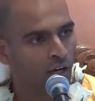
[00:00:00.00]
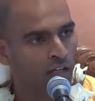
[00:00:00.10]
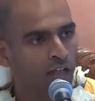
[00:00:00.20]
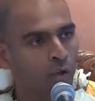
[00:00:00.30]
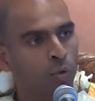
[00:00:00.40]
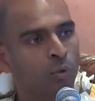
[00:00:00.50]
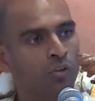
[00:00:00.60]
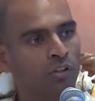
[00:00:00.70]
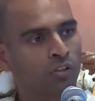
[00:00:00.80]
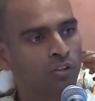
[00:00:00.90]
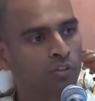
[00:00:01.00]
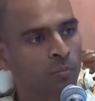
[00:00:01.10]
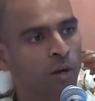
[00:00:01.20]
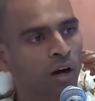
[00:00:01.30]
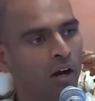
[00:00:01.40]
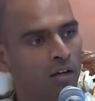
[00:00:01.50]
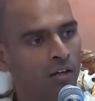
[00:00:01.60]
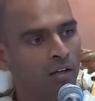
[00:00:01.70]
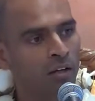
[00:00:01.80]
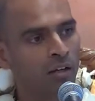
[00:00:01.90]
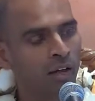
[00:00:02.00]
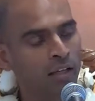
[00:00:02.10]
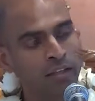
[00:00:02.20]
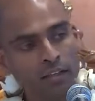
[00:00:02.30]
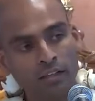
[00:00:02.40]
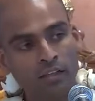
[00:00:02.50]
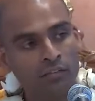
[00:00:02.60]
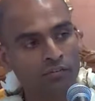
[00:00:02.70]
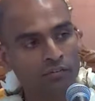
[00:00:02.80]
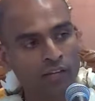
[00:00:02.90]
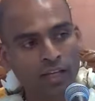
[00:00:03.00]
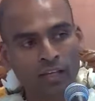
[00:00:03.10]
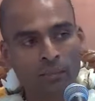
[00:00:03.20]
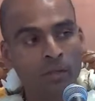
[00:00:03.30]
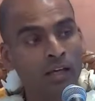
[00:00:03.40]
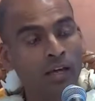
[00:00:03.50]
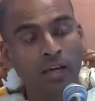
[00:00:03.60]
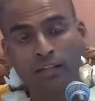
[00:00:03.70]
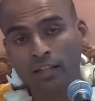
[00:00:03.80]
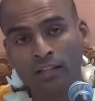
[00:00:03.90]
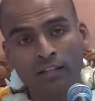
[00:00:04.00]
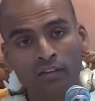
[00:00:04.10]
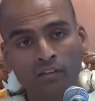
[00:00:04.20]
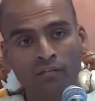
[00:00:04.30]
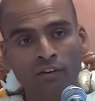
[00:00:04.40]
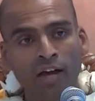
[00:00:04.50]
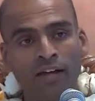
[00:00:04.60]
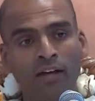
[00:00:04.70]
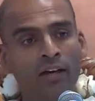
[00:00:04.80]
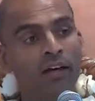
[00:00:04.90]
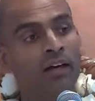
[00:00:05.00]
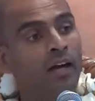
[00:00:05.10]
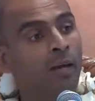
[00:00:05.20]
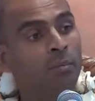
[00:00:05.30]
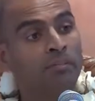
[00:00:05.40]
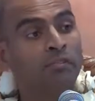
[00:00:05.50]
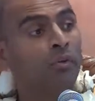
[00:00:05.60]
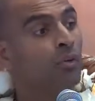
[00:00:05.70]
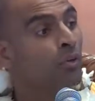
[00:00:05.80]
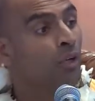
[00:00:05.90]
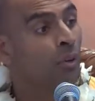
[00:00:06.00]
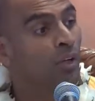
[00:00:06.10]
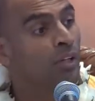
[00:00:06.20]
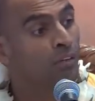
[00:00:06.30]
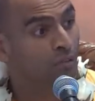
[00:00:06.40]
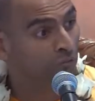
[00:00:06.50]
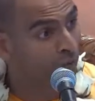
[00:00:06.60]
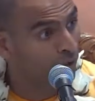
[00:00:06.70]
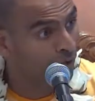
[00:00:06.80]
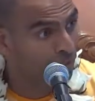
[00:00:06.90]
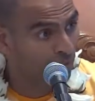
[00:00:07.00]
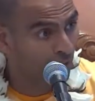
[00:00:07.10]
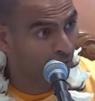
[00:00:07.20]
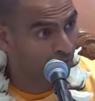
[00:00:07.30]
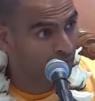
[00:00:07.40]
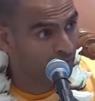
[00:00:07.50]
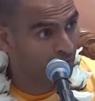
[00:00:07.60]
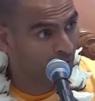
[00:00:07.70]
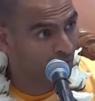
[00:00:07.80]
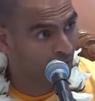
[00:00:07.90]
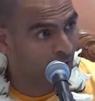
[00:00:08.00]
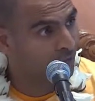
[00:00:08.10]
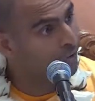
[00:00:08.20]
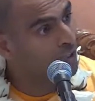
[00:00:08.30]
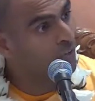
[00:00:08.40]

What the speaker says: and it causes a spark, and then there's a flame, and then there's a fire, and before you know it, there's a forest fire. So